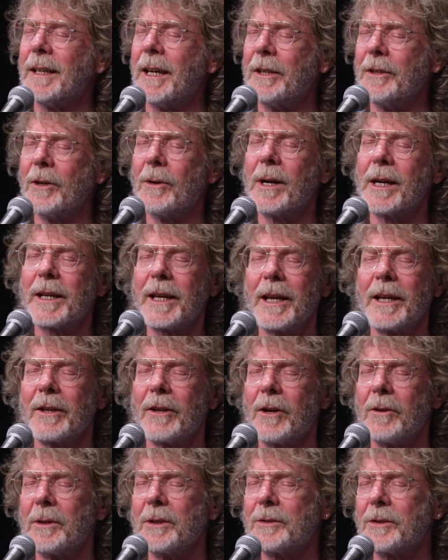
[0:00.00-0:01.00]
I know I
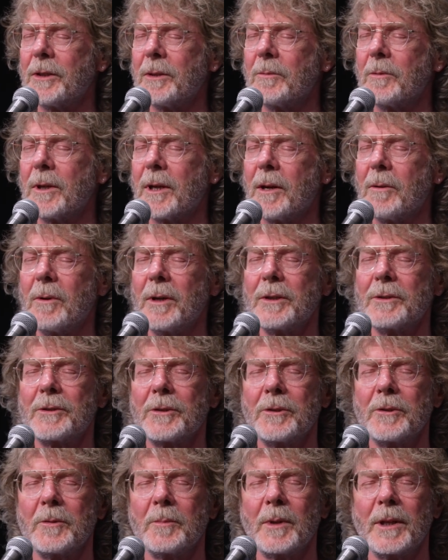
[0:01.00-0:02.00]
can't always hit what I want
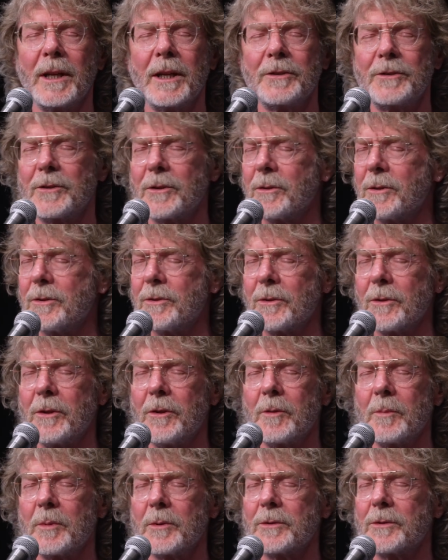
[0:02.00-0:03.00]
to, but I sure
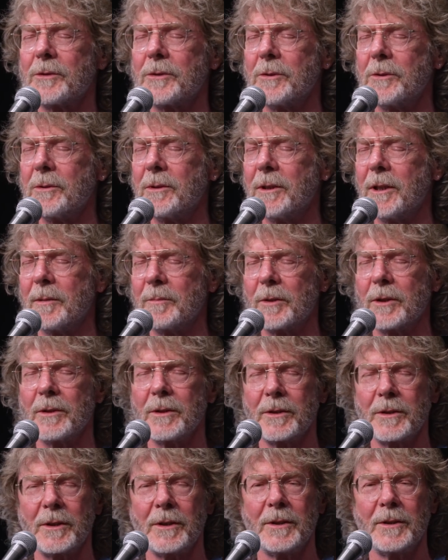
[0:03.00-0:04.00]
enjoy the pursuit, and I'm
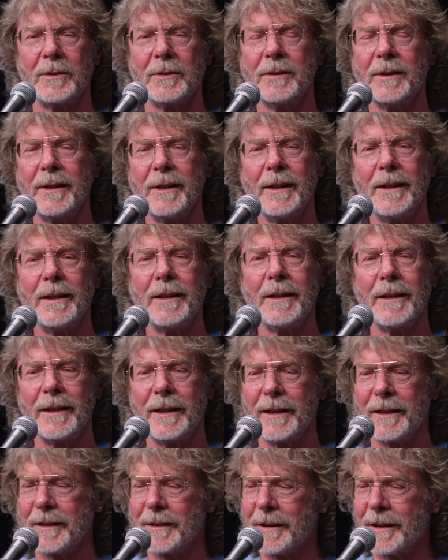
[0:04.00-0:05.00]
going to go
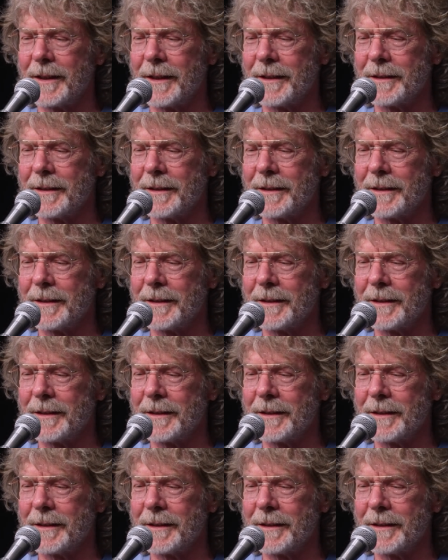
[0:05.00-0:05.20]
and